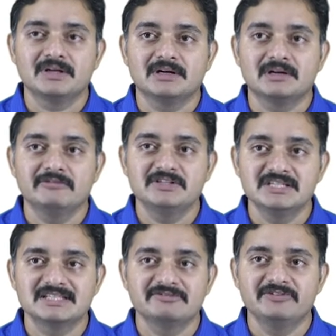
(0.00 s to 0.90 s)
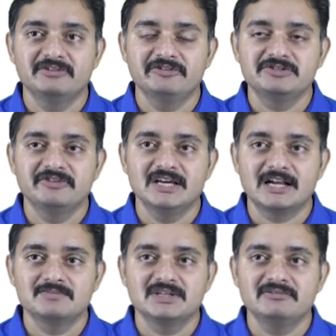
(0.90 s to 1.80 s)
uh, which is which we
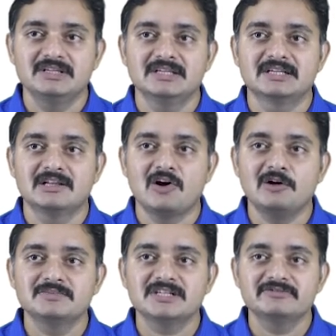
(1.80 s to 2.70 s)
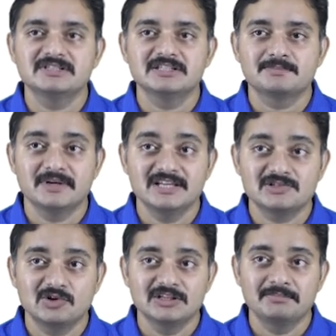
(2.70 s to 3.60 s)
are observing here, the object which is placed
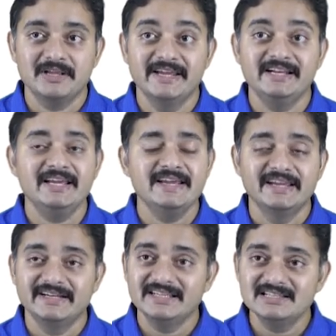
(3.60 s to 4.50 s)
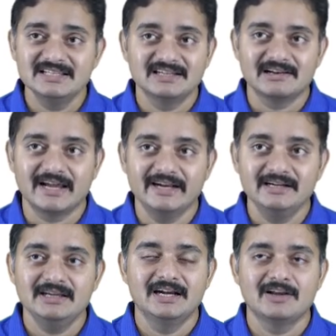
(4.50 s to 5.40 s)
on the plane it is
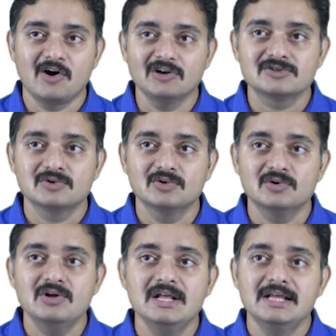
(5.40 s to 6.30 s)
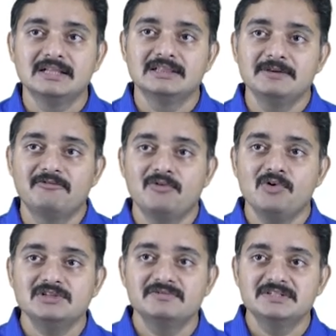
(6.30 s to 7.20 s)
inclined and also the
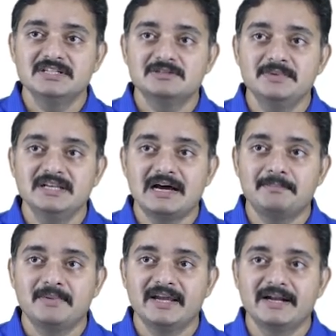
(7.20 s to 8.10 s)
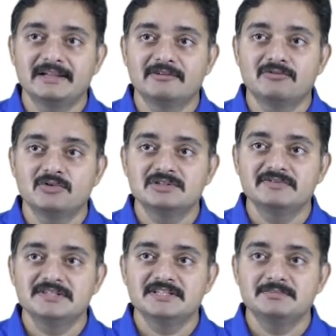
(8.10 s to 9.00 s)
force which is being applied, the force
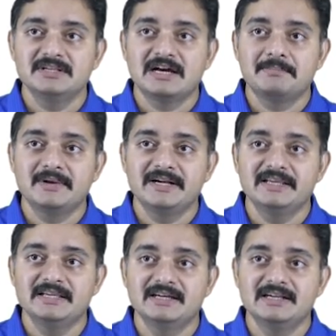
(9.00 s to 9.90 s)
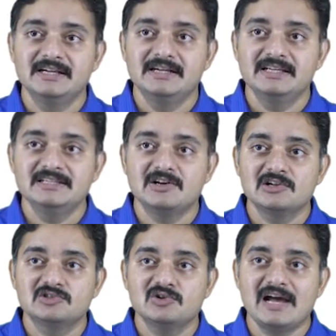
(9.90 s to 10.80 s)
which is being applied here, it is
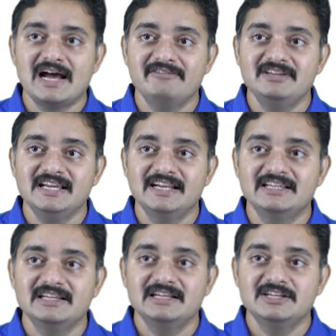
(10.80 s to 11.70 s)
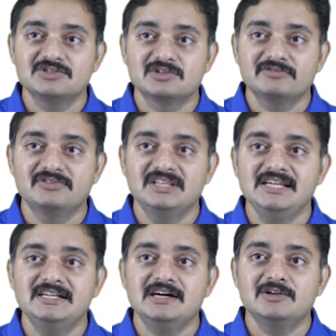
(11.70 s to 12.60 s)
also having an inclination of
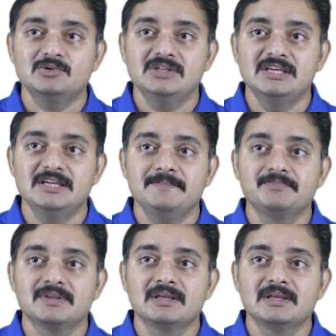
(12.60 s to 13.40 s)
theta to the